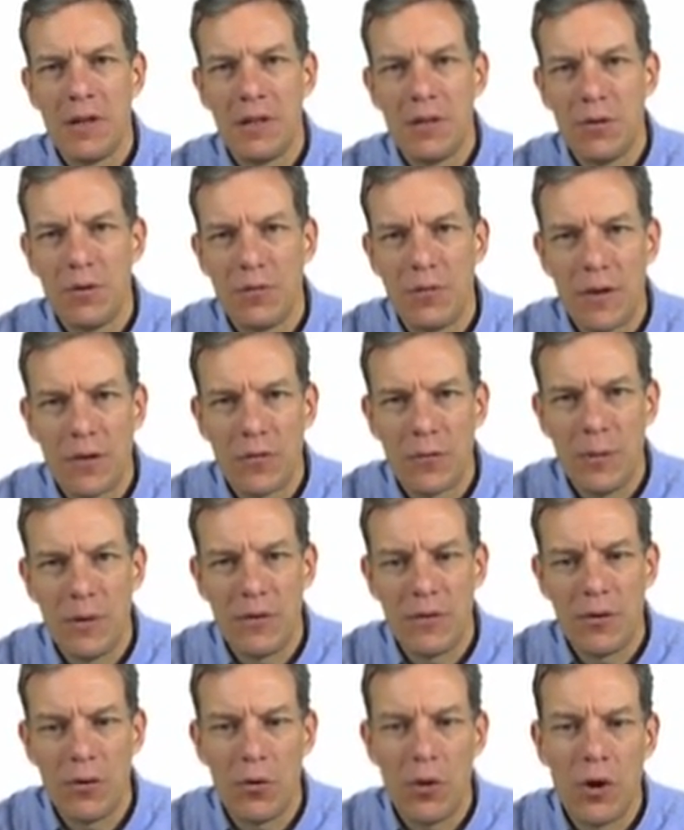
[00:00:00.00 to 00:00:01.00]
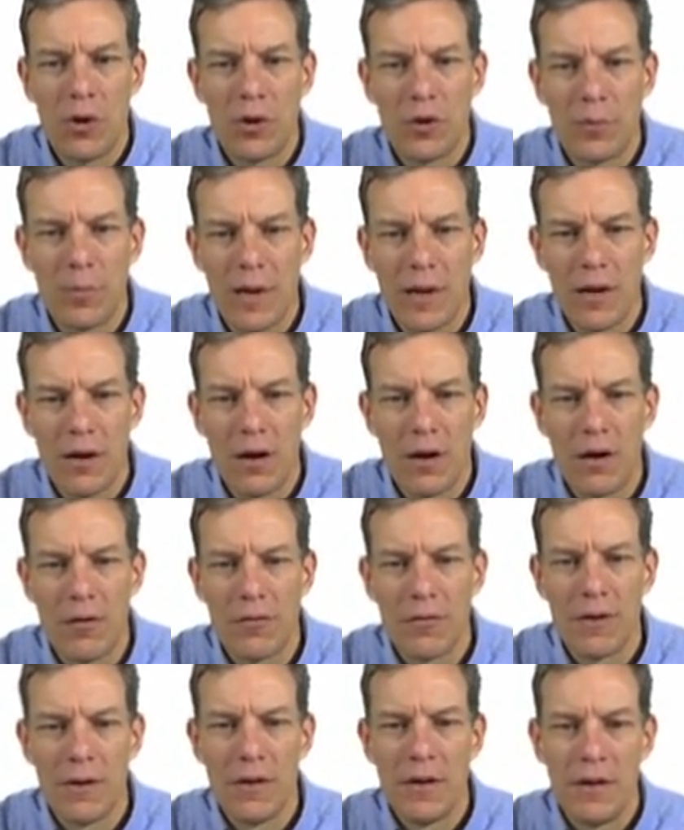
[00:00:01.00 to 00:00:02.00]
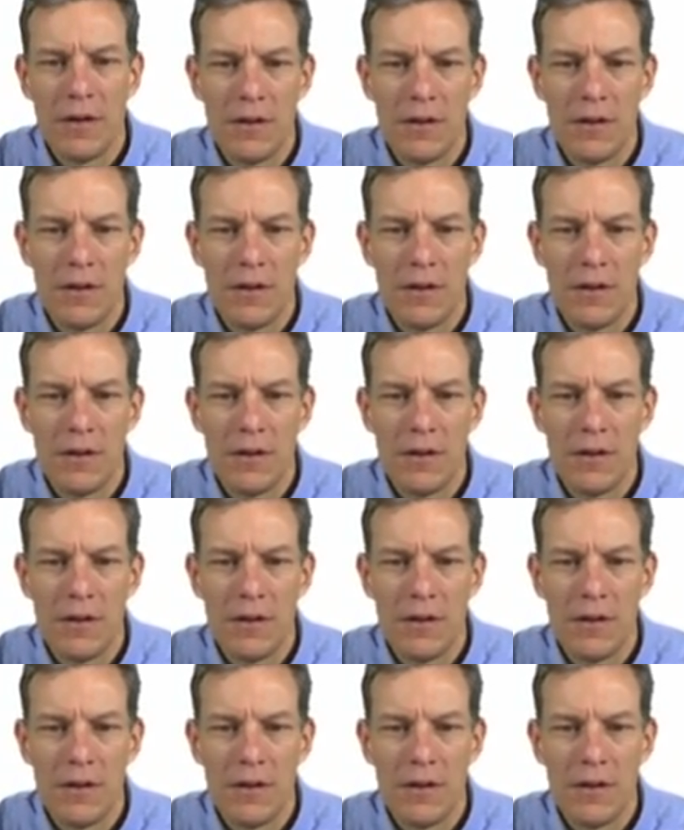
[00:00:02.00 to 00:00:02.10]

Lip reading: Their investments no longer pay off.